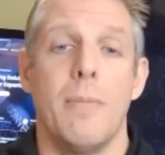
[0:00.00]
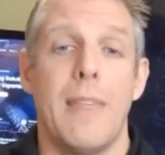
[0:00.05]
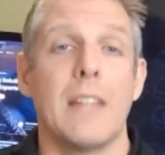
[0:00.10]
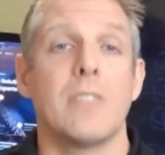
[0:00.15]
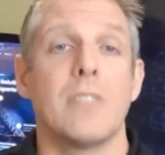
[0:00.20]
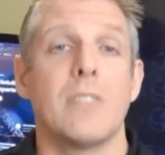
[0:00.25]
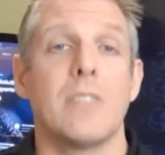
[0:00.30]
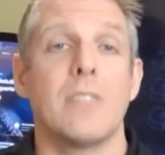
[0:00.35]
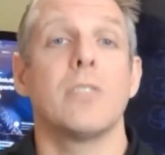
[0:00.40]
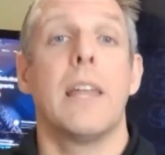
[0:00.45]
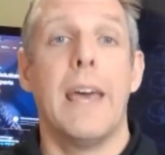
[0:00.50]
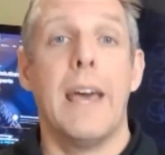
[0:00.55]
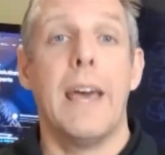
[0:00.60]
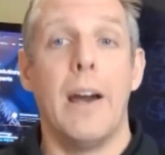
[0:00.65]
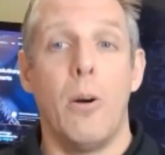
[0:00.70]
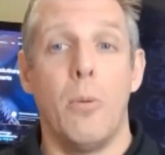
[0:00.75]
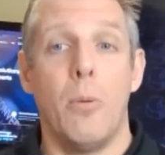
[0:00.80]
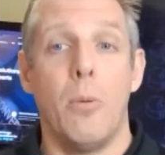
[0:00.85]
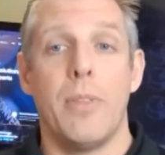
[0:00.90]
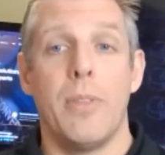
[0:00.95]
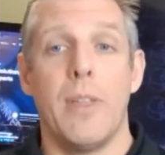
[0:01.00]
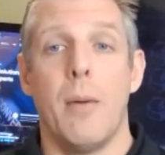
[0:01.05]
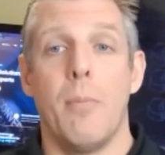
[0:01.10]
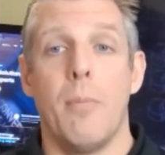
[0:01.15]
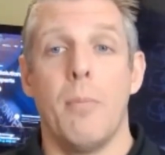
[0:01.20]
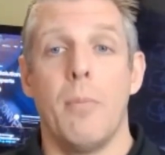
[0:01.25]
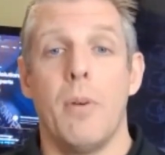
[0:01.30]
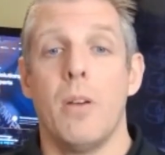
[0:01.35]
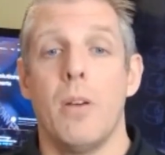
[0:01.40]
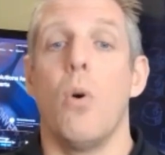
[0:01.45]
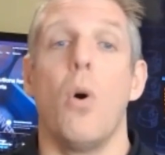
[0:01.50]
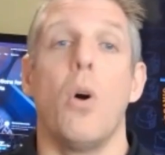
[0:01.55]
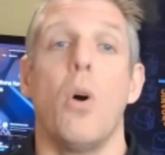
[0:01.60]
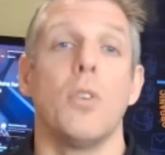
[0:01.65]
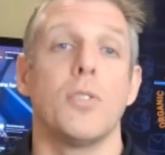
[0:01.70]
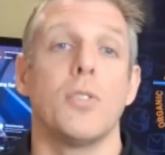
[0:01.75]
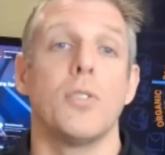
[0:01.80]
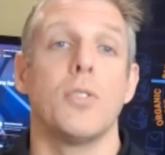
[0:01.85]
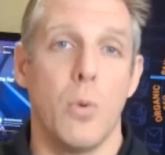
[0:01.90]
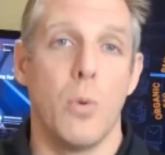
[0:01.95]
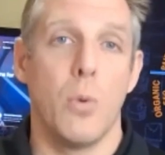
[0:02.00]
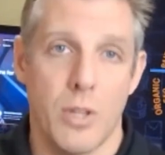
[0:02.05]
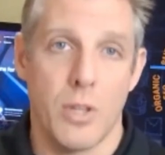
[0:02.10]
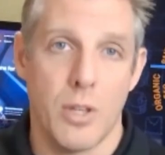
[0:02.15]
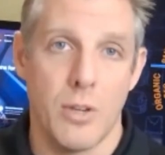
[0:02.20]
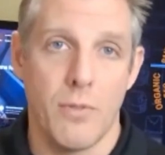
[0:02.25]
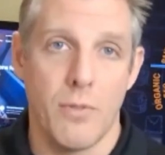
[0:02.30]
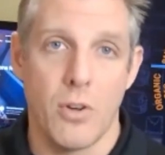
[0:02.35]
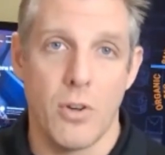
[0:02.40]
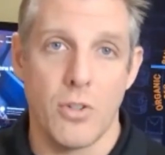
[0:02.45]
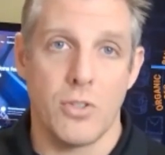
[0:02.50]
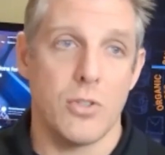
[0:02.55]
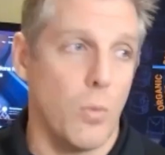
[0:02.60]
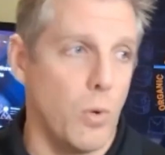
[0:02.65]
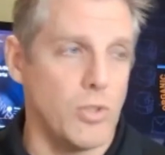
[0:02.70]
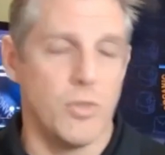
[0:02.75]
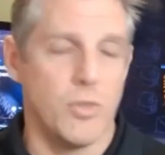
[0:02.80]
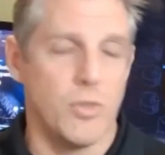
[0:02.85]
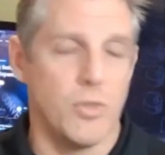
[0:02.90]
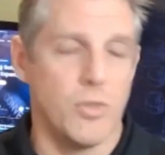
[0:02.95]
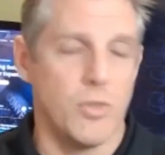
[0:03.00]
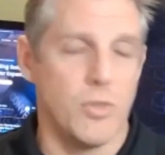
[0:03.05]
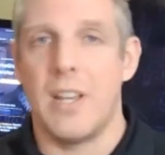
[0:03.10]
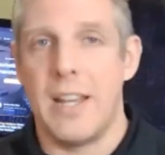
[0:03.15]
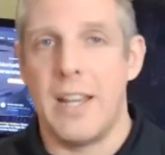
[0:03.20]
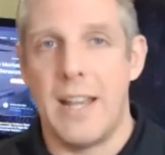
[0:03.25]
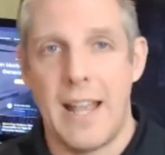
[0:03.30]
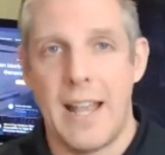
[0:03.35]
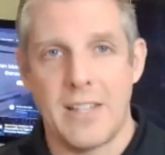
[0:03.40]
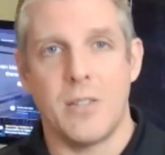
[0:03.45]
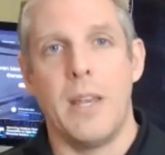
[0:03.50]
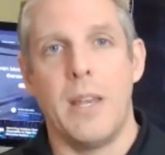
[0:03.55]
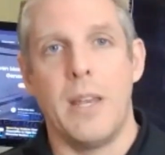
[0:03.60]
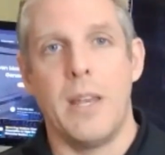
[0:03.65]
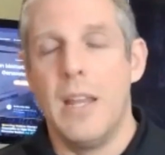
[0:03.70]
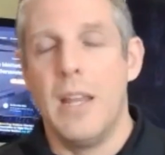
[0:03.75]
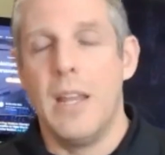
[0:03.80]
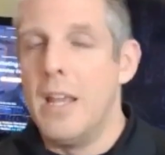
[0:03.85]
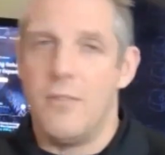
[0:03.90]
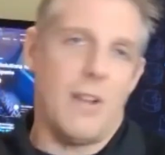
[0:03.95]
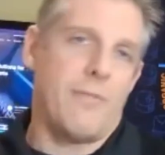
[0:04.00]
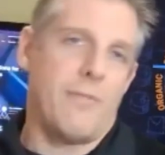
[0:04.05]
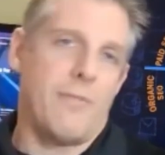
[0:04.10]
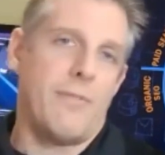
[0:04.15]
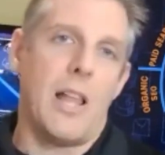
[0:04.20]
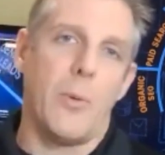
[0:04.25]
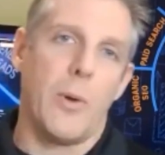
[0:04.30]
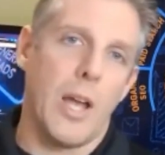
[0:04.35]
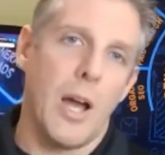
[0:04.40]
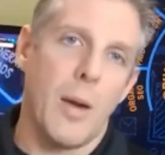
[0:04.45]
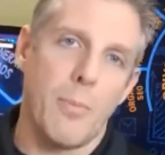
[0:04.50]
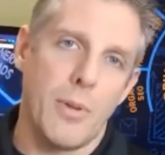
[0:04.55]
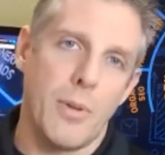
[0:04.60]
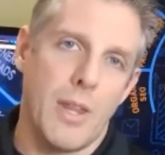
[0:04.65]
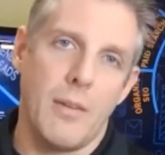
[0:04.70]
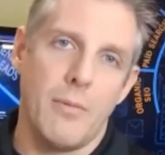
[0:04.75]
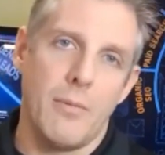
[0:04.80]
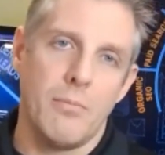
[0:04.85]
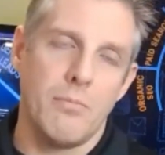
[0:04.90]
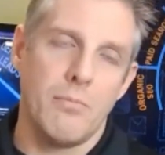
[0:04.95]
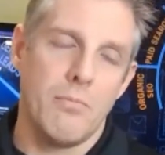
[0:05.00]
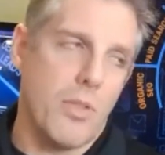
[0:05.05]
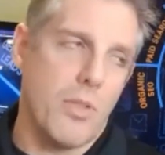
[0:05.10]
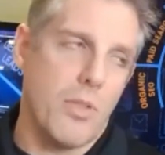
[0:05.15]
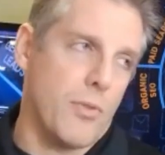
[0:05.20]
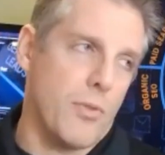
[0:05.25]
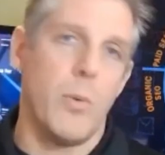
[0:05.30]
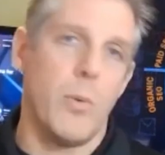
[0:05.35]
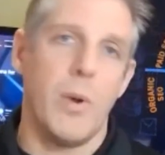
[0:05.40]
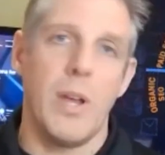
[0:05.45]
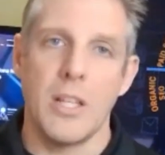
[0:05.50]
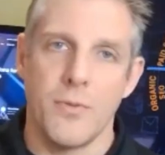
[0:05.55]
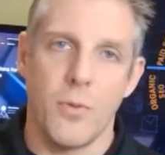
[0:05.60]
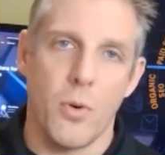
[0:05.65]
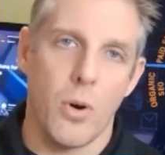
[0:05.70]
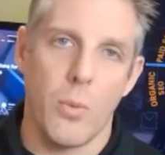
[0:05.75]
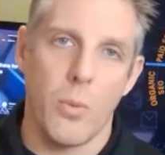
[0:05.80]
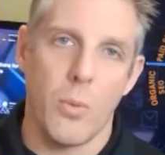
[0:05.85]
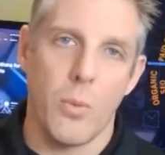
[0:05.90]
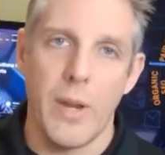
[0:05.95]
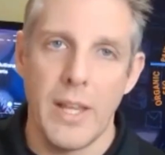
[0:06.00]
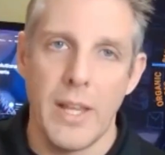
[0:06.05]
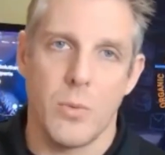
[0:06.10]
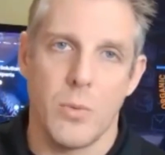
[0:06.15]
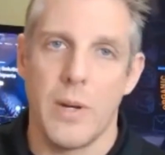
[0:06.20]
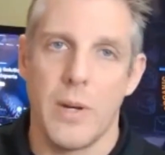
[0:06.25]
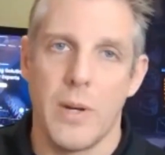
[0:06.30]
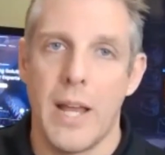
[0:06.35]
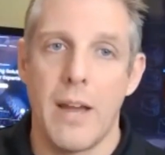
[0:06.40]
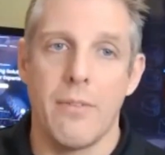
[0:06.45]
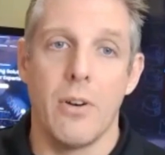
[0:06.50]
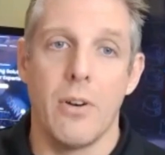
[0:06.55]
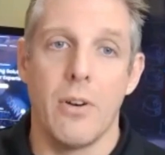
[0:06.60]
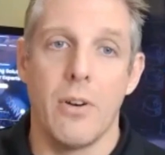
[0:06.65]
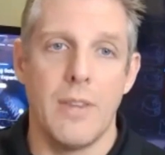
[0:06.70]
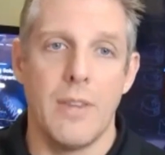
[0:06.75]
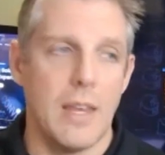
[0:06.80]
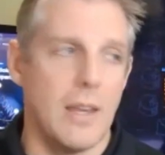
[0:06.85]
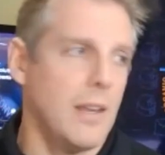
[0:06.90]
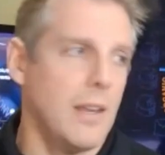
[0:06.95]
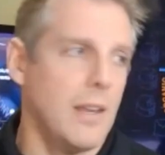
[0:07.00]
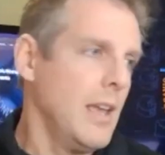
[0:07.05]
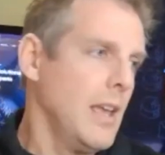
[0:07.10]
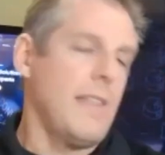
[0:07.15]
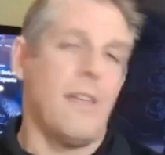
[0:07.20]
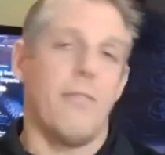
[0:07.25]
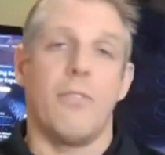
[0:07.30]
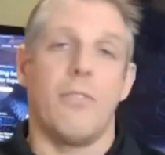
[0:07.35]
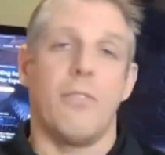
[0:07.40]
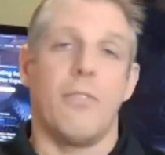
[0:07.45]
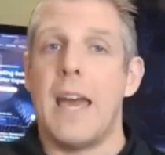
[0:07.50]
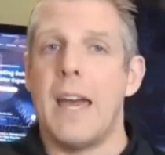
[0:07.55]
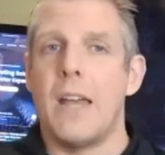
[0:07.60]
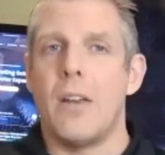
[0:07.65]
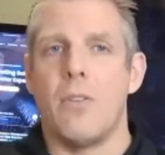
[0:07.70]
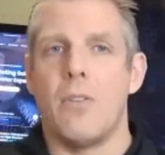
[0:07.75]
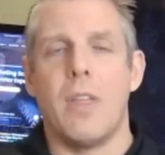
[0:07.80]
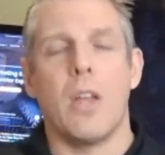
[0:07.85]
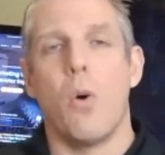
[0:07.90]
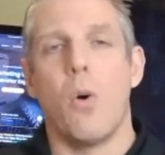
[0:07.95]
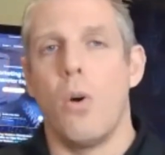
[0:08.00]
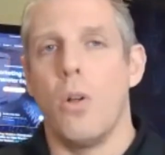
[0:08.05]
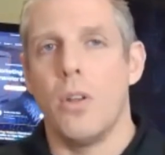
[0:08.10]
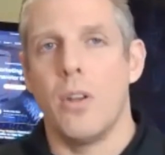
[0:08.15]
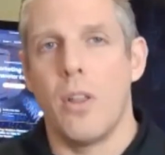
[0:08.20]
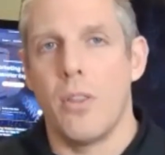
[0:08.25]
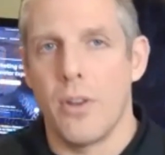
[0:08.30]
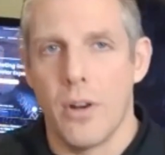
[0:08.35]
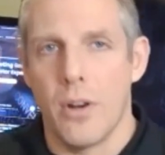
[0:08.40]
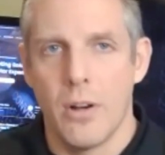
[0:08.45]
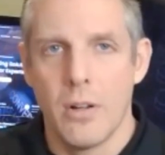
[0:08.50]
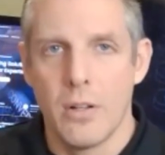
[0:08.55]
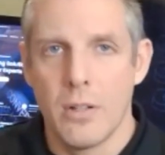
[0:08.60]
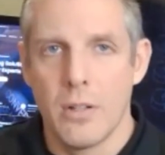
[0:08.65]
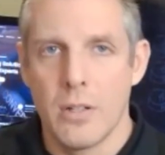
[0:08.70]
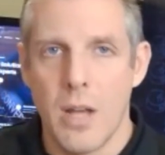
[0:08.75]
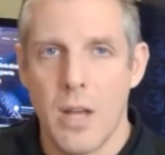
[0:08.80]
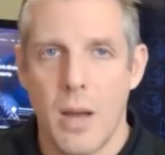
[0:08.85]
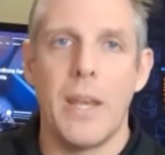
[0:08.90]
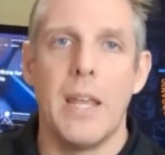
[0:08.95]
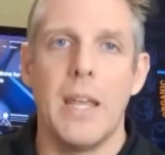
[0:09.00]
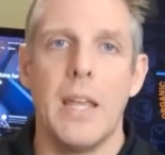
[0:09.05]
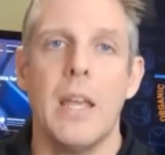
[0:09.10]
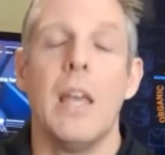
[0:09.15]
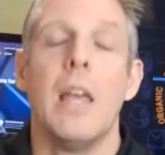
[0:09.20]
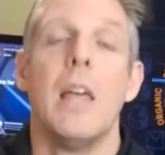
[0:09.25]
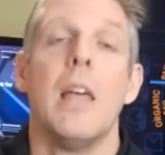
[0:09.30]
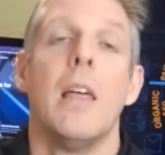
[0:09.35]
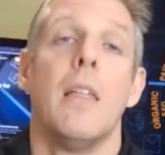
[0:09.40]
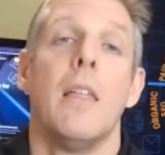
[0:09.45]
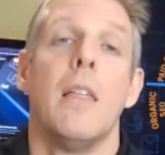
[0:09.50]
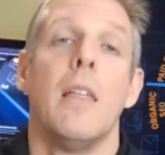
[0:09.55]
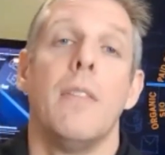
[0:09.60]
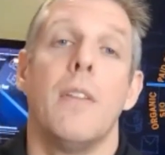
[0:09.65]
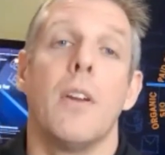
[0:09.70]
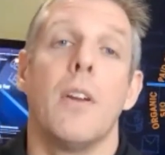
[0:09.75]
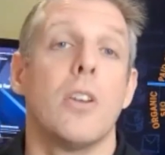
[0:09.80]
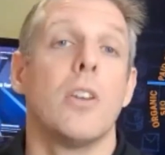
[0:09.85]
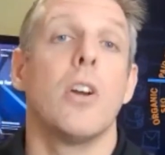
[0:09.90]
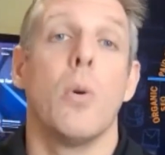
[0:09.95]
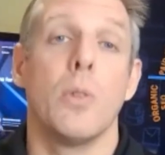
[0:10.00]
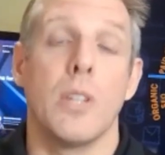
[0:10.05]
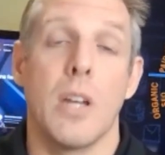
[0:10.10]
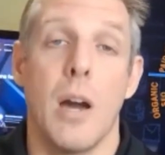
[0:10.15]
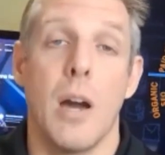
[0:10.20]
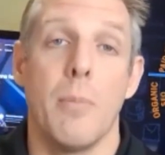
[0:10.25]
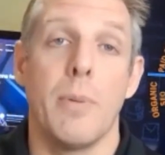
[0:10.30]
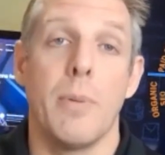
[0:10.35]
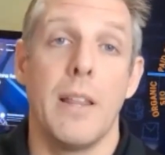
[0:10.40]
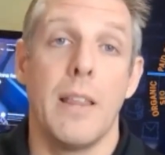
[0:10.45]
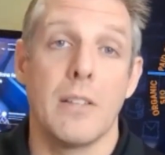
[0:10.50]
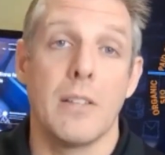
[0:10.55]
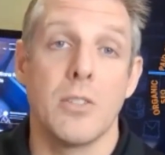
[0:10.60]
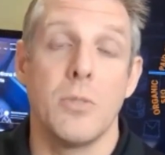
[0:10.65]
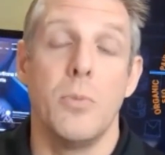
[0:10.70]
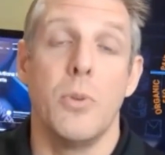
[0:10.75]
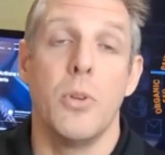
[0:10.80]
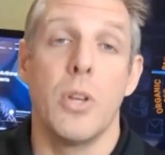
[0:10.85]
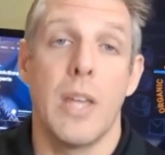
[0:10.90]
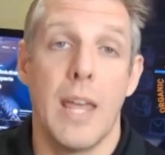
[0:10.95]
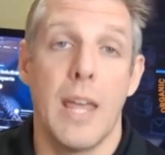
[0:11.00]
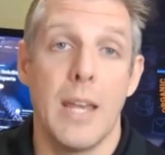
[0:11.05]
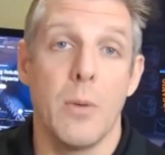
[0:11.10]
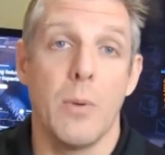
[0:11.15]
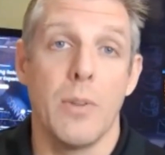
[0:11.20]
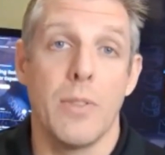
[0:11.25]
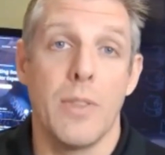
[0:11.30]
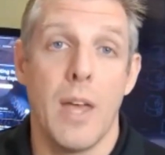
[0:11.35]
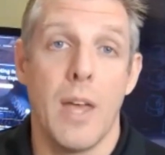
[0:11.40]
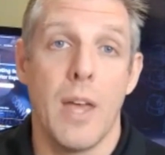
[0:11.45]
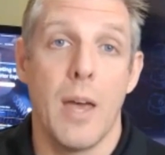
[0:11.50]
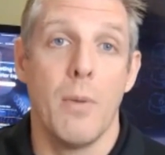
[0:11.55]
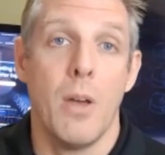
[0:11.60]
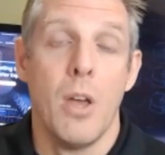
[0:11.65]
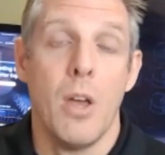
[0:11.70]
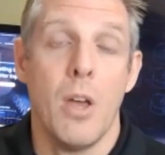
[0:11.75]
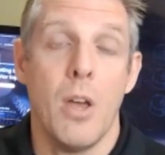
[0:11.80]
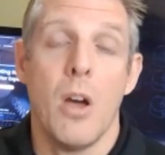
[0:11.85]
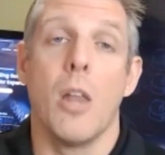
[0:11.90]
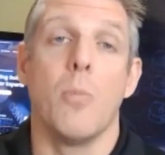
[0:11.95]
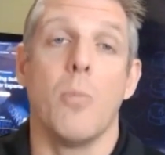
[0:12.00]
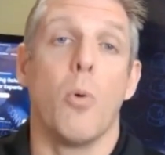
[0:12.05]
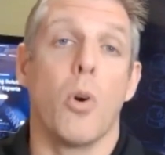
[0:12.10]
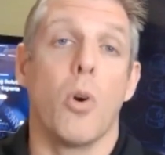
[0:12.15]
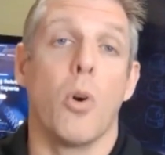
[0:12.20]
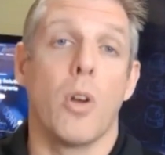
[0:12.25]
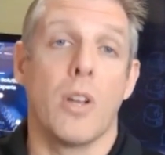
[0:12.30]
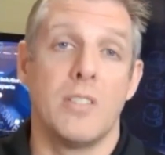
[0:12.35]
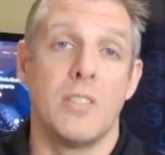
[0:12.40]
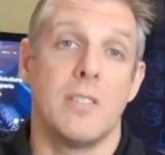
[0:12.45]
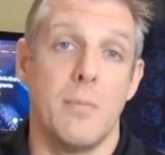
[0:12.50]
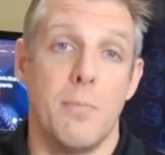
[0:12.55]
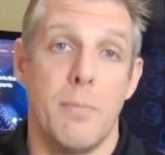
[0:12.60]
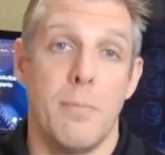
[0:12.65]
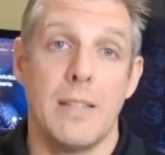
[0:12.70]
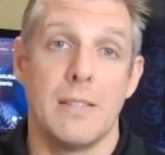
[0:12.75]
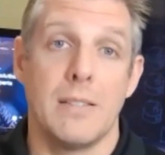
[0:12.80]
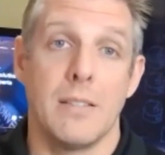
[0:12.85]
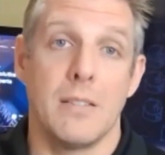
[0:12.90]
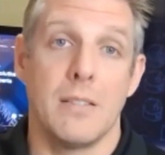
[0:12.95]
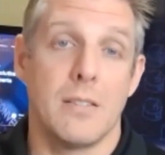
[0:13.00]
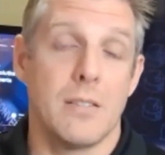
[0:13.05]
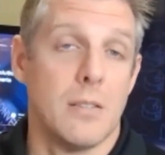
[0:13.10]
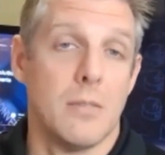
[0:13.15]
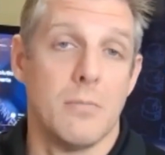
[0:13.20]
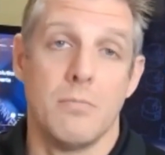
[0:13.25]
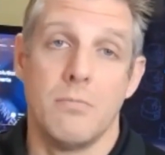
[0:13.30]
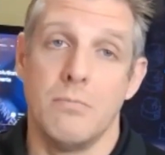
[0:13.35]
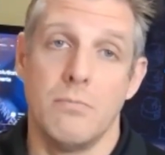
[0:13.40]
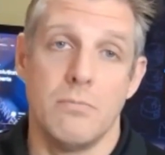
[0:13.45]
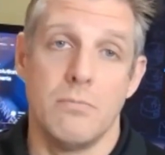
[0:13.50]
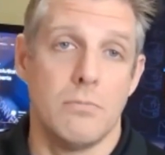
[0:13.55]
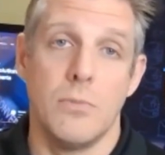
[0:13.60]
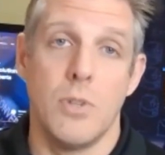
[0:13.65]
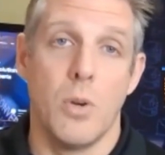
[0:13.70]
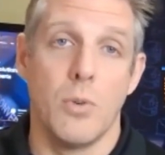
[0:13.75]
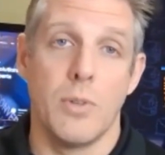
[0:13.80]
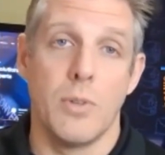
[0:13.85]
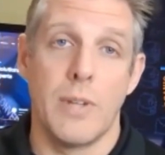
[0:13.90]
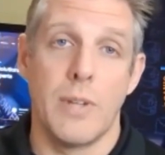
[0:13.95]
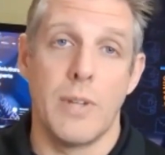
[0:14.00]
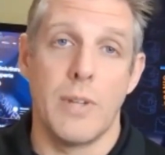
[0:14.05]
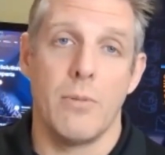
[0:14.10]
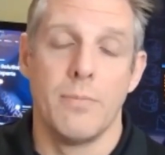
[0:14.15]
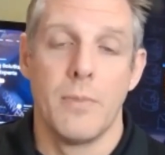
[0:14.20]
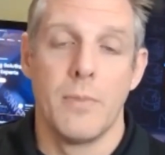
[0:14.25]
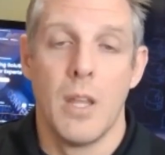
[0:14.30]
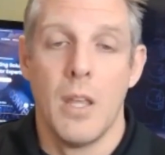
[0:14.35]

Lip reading: That's going to help them also with conversion. So once you send an estimate, if you're not following up within 3 weeks, 4 weeks, or whatever, and then they forget or they call another company, they're going to go with the company that's communicating with them on a more consistent basis, no doubt.